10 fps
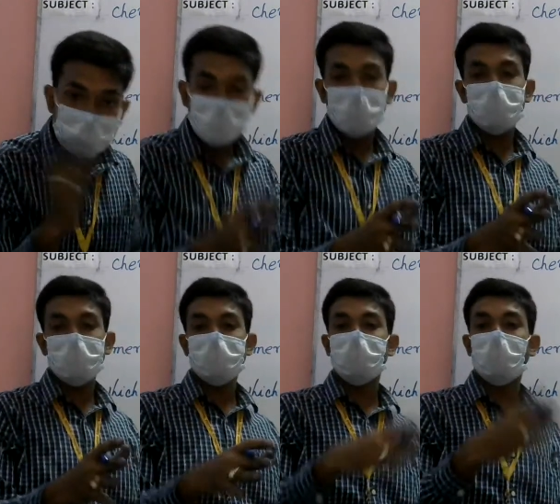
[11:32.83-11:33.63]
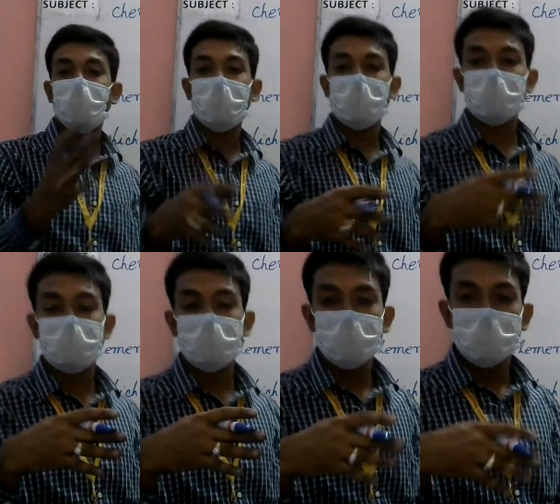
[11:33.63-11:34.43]
difference between copper
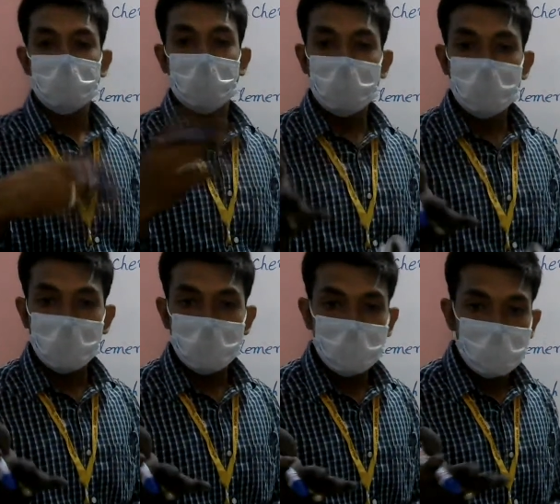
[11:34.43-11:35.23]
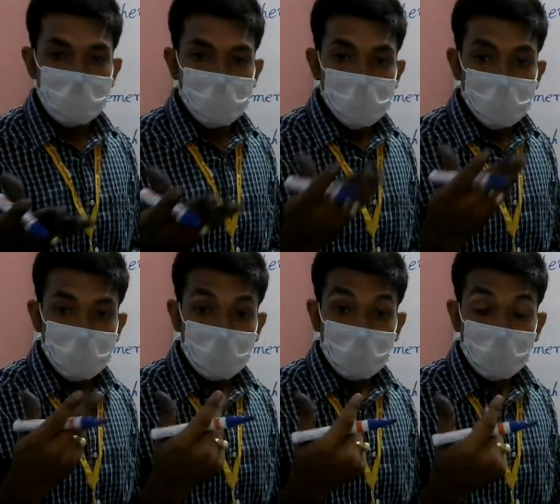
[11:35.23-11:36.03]
and element?
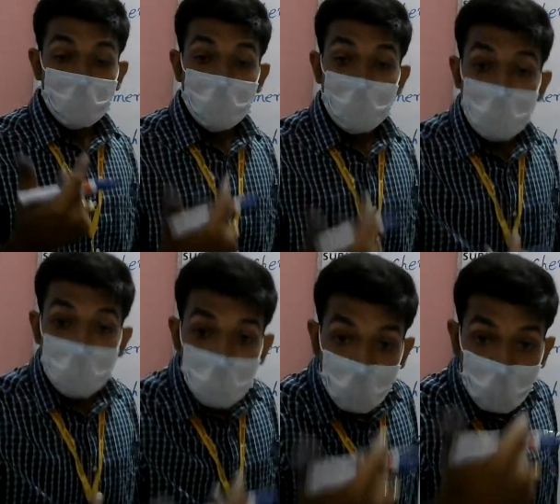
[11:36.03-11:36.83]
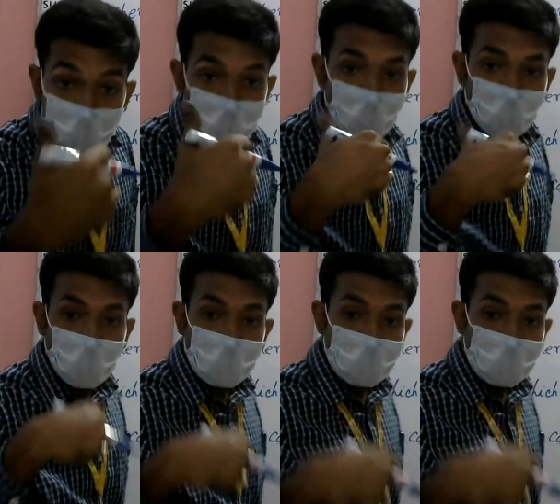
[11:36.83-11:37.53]
So billion of copper